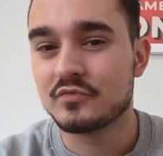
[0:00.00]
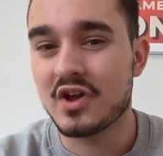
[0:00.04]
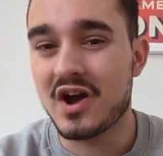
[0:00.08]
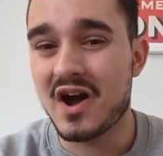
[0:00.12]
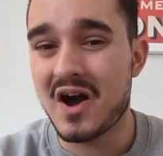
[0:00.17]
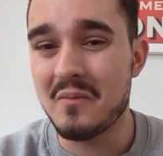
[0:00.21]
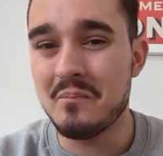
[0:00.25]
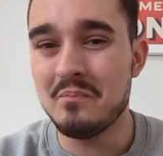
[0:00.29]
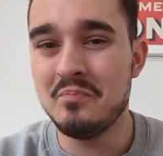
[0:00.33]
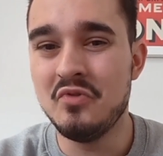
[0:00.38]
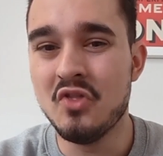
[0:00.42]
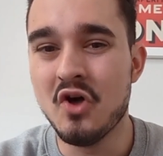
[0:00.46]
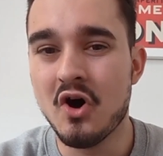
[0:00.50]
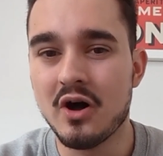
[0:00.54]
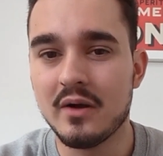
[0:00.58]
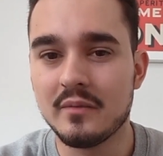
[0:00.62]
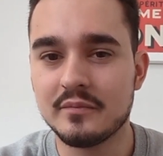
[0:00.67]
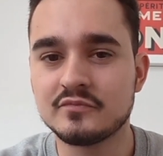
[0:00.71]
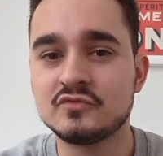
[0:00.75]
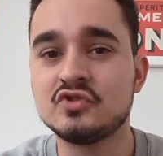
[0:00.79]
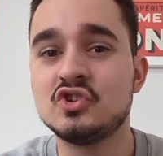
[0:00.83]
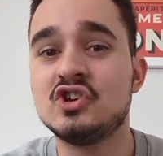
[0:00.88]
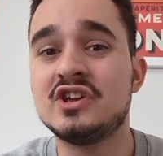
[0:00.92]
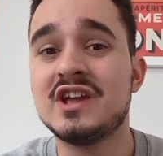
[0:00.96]

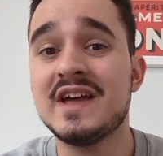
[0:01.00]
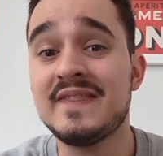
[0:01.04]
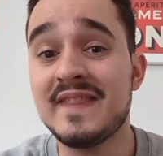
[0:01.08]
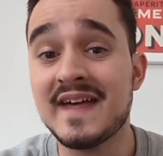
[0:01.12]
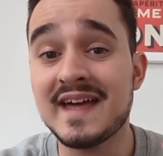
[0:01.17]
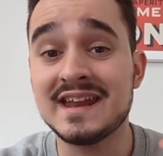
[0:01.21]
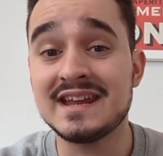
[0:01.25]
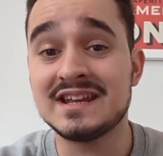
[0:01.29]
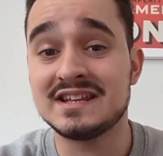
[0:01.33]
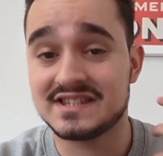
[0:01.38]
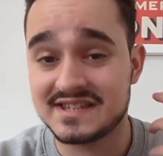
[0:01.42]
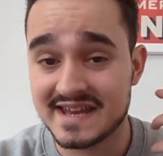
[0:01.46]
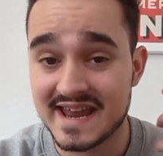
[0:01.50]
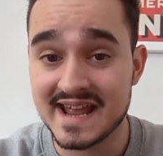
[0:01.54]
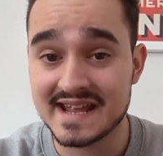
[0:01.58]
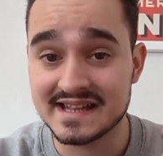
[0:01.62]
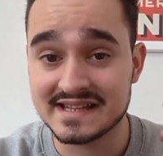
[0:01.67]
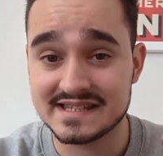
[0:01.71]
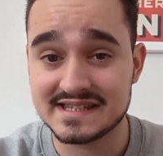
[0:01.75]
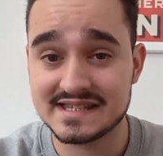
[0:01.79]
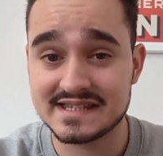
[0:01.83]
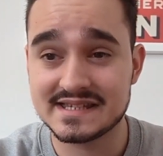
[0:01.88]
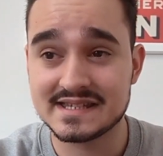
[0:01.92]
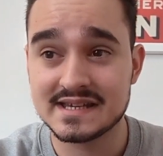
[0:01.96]
You get that
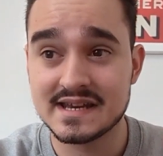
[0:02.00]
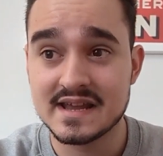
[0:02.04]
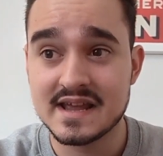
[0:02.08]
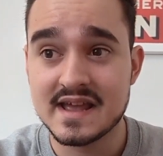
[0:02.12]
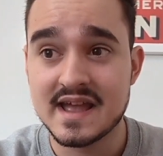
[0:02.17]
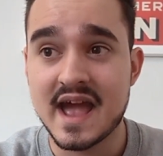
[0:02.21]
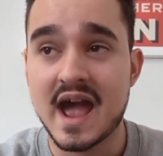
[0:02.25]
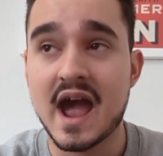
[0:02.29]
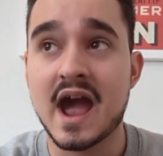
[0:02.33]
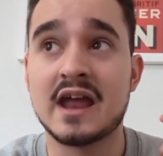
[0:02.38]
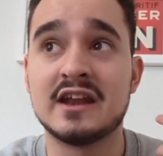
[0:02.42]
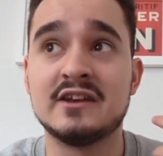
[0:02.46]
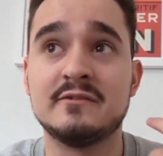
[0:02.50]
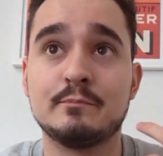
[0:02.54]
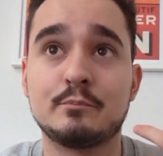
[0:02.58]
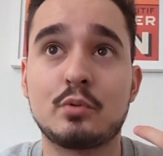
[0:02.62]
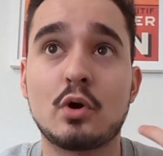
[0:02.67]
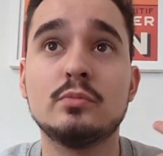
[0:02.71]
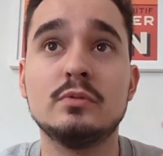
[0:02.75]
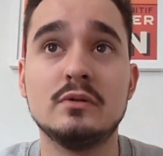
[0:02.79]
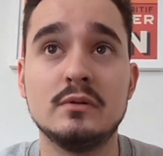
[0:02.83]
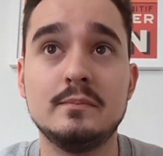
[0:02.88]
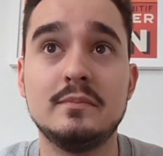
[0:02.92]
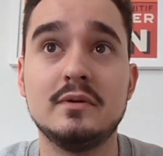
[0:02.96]
intense, and
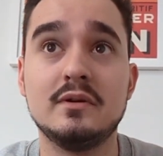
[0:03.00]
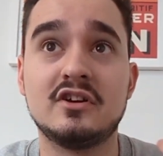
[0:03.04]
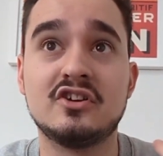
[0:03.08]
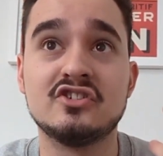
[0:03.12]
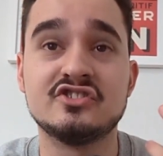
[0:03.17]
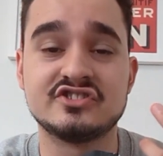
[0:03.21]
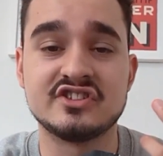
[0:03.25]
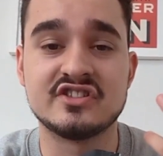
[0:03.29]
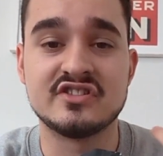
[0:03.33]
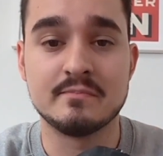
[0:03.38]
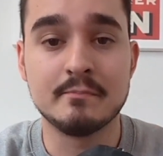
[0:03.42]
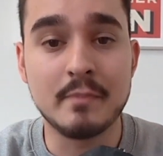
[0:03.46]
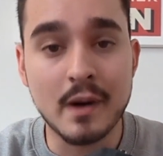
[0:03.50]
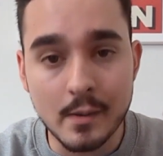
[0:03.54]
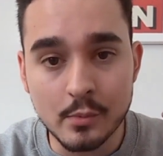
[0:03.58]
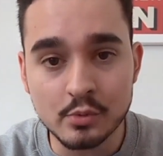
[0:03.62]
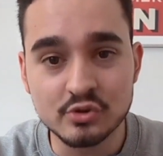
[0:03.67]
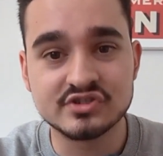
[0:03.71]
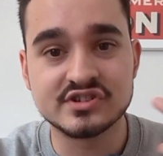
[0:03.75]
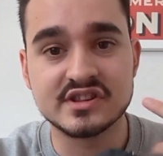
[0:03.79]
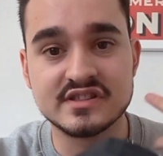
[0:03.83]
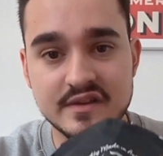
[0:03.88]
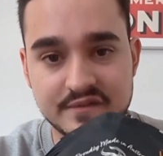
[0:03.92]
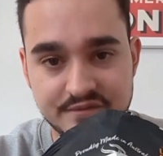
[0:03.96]
probably because of the
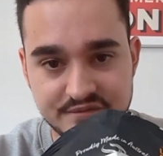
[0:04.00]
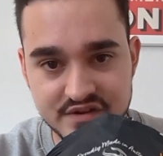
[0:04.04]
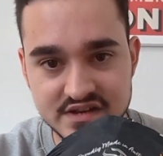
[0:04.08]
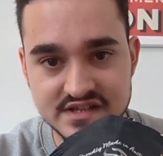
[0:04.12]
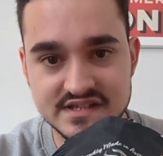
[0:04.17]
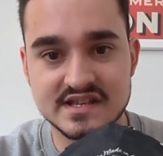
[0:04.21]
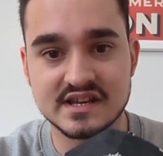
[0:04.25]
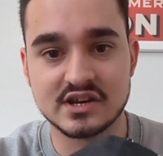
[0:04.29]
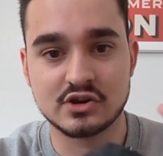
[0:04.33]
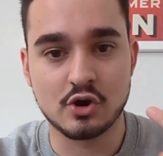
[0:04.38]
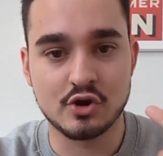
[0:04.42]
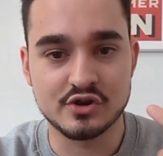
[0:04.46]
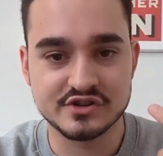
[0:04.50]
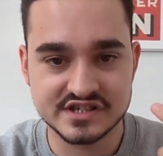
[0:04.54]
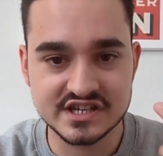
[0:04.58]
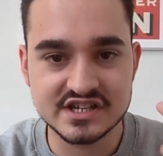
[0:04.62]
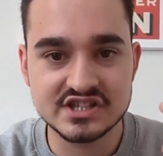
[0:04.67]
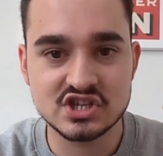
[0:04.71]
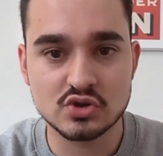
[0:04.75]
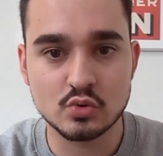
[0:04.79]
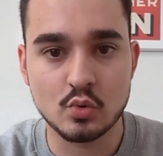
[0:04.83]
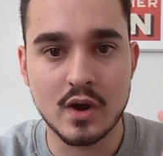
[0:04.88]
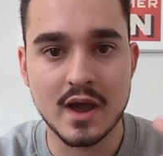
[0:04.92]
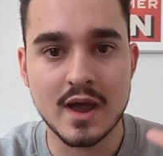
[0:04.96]
bubbles and the fizz that goes
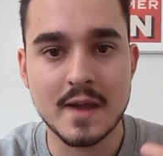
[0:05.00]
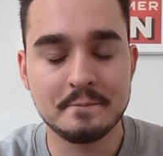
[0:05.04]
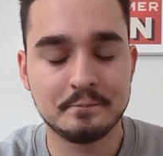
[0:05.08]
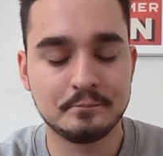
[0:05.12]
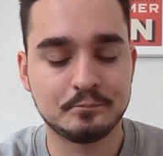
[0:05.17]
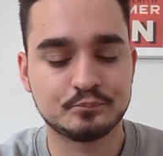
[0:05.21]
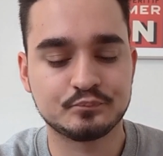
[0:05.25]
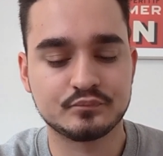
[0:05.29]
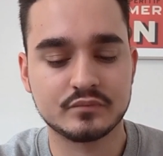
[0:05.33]
into it,